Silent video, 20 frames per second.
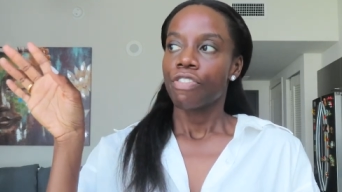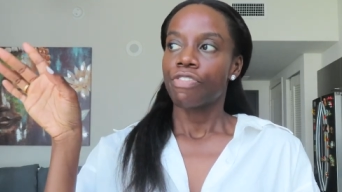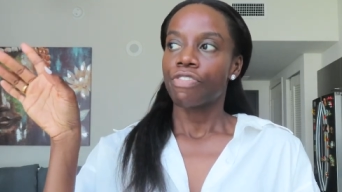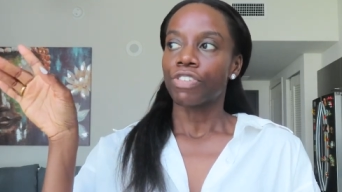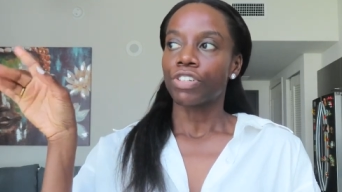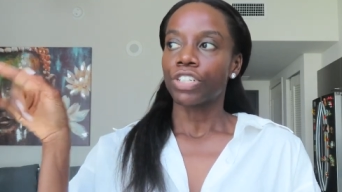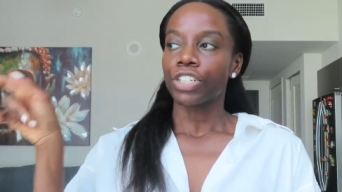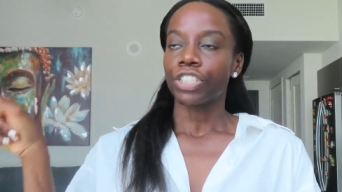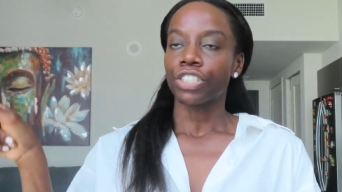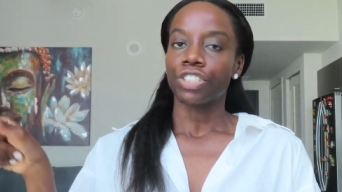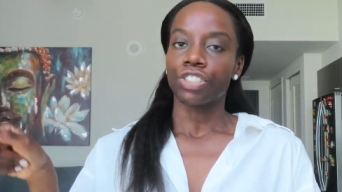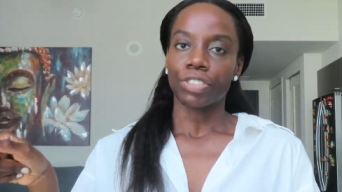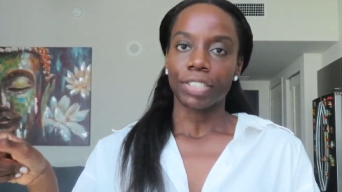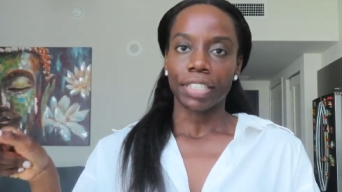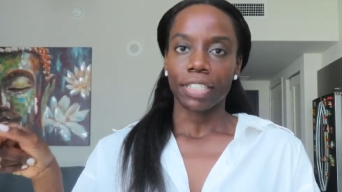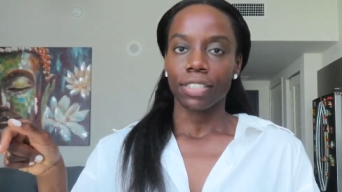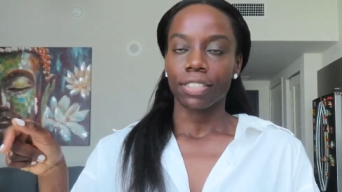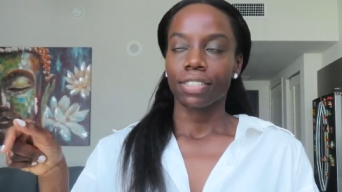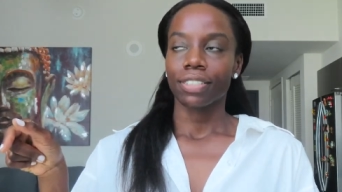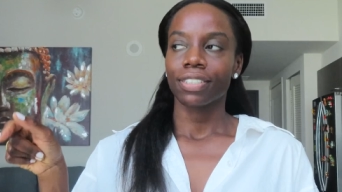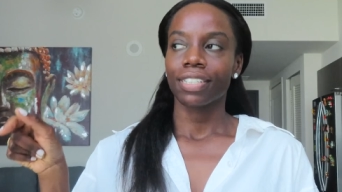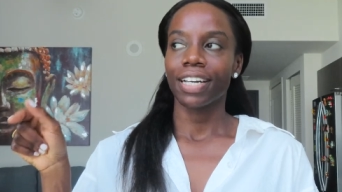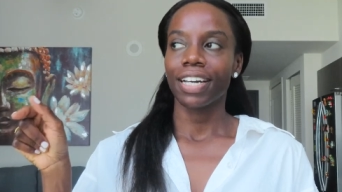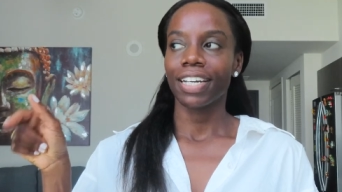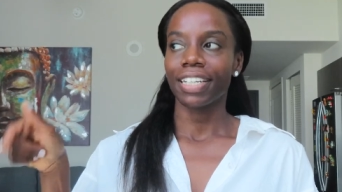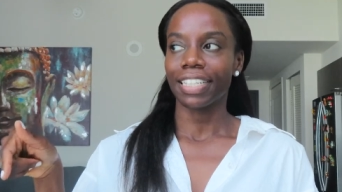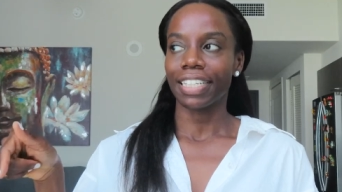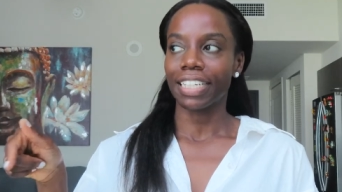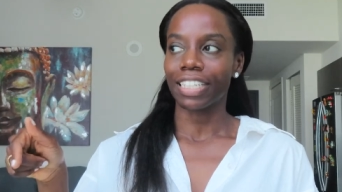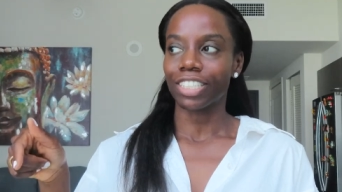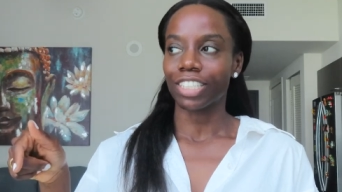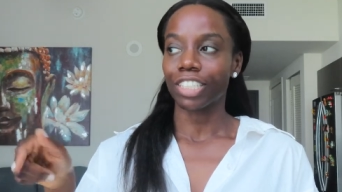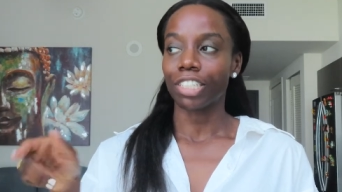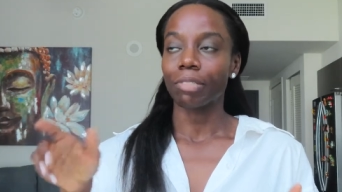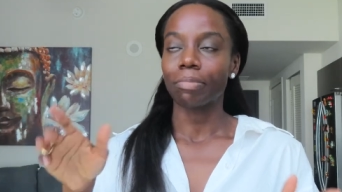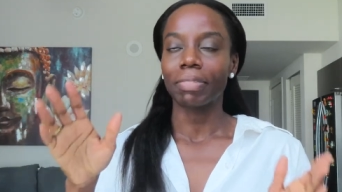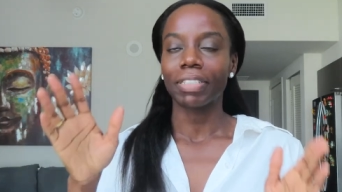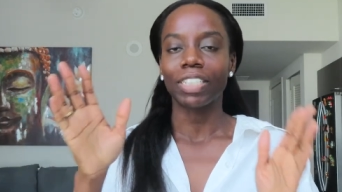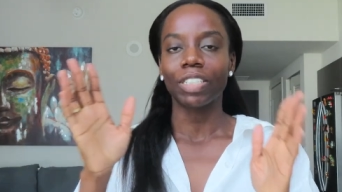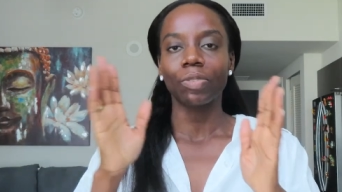for drinks
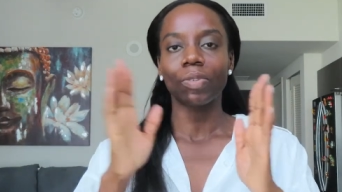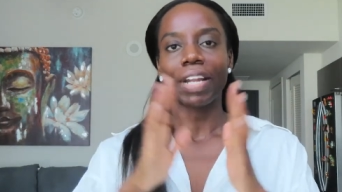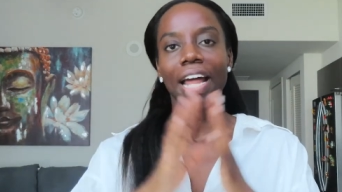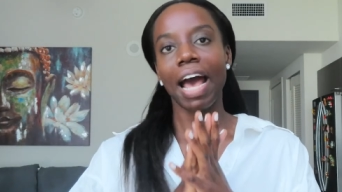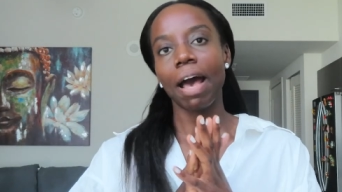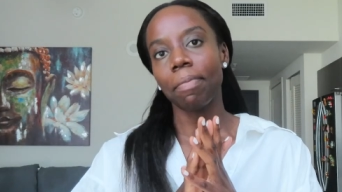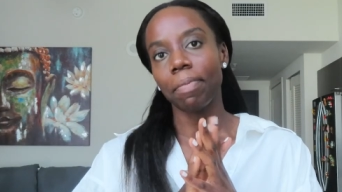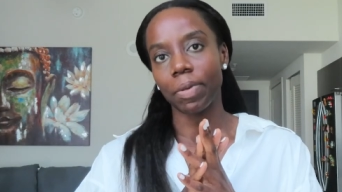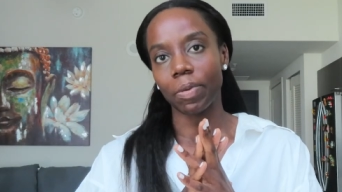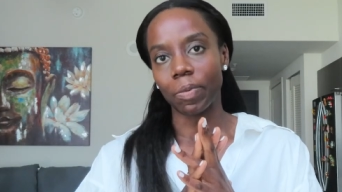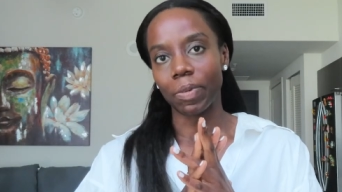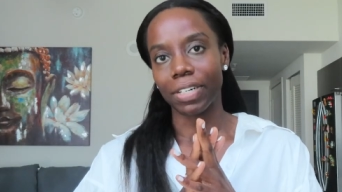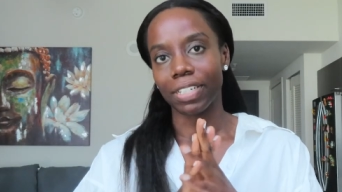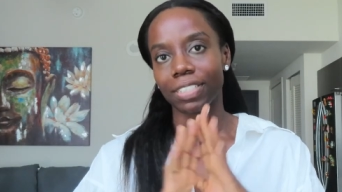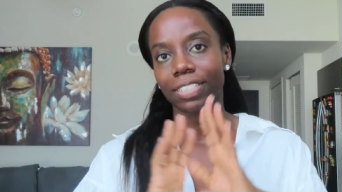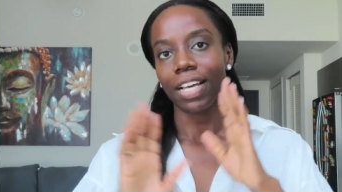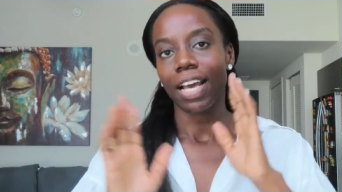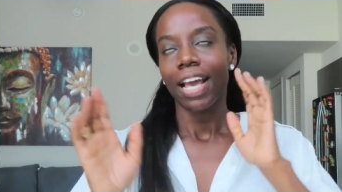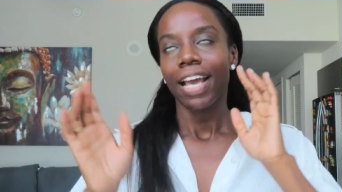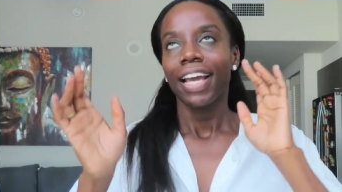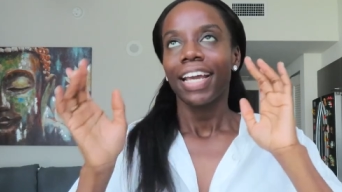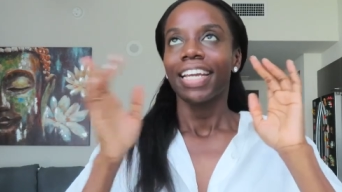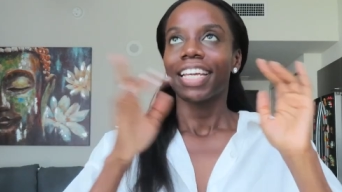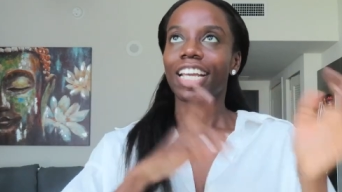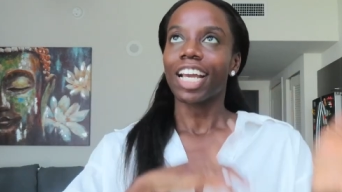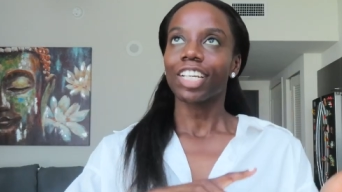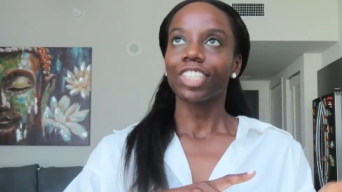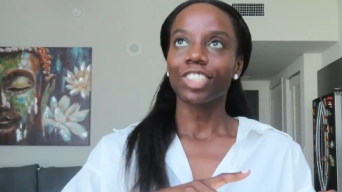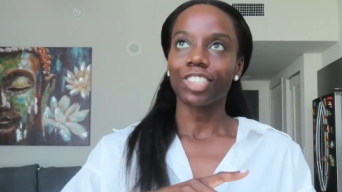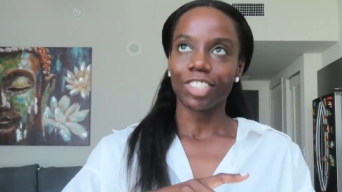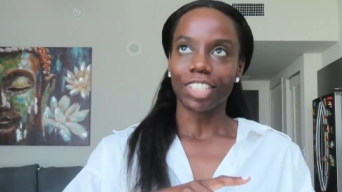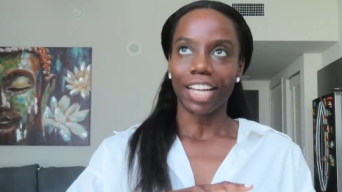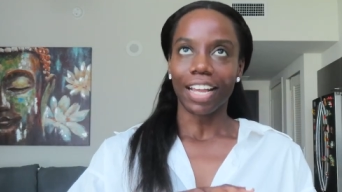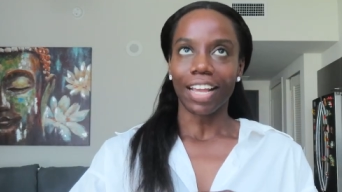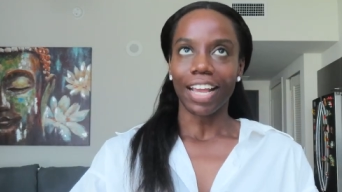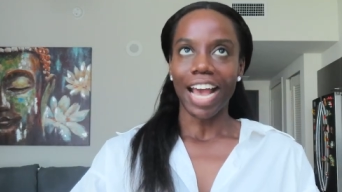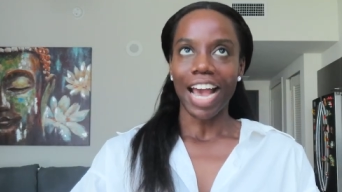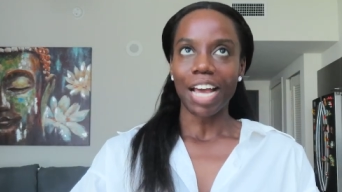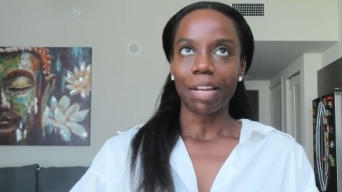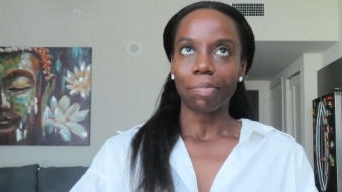later, because what happened was
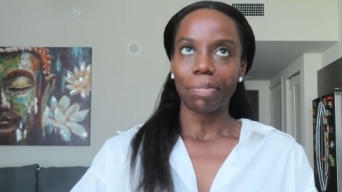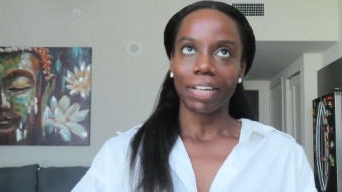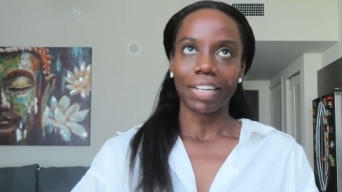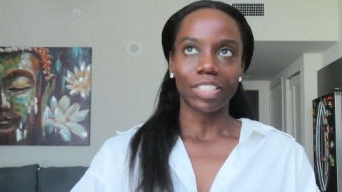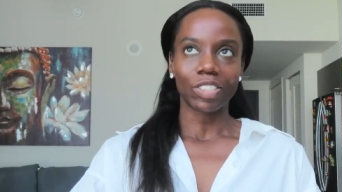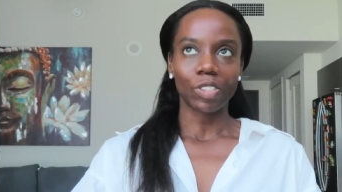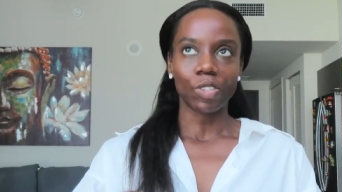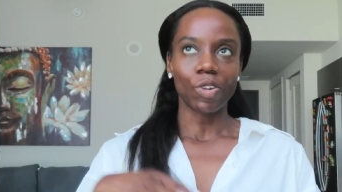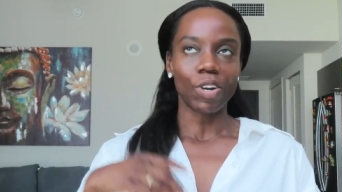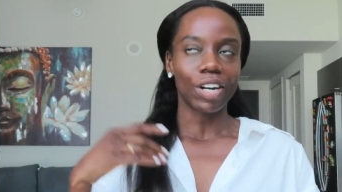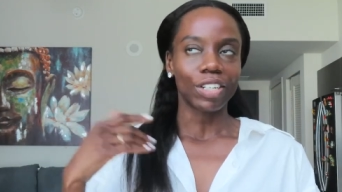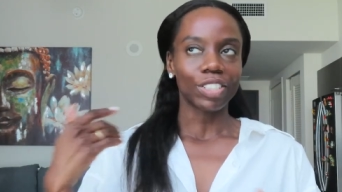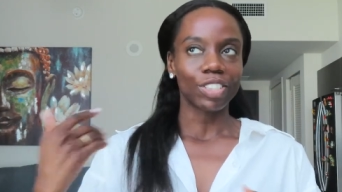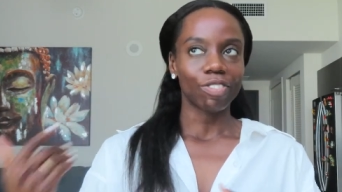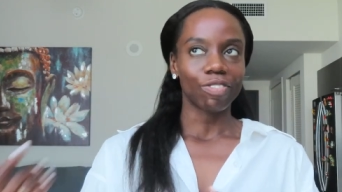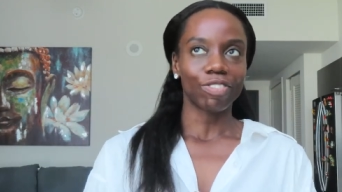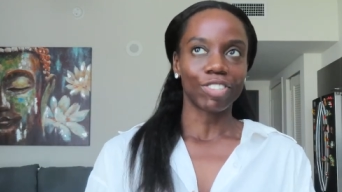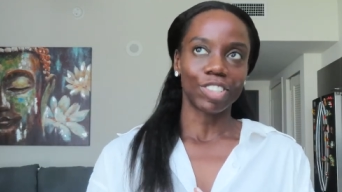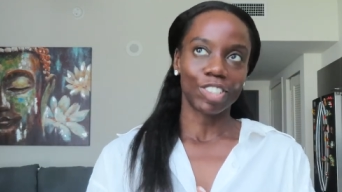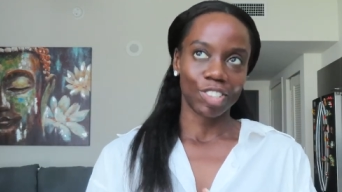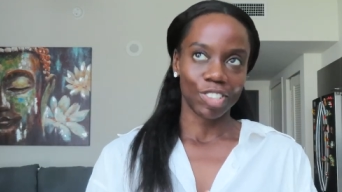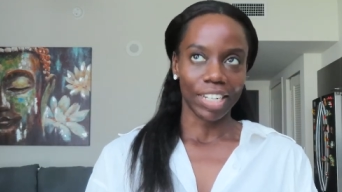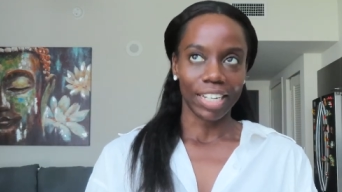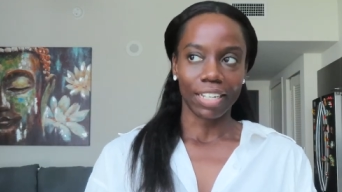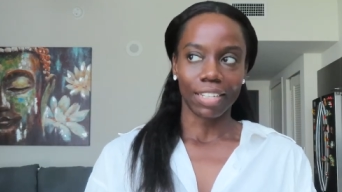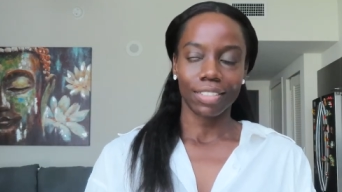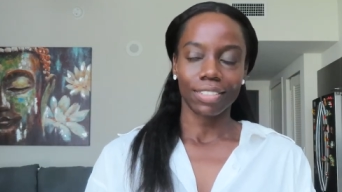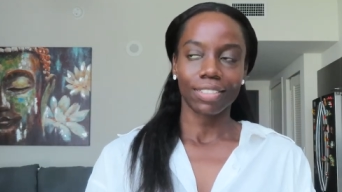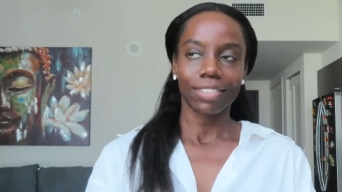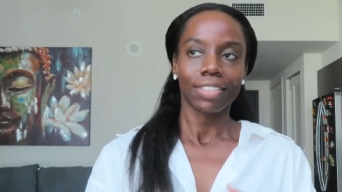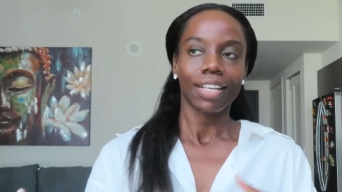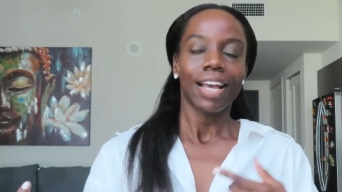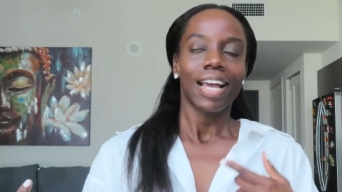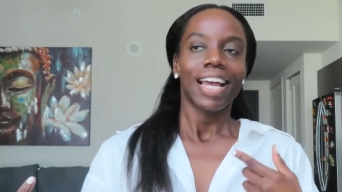yesterday I had plans to go out for drinks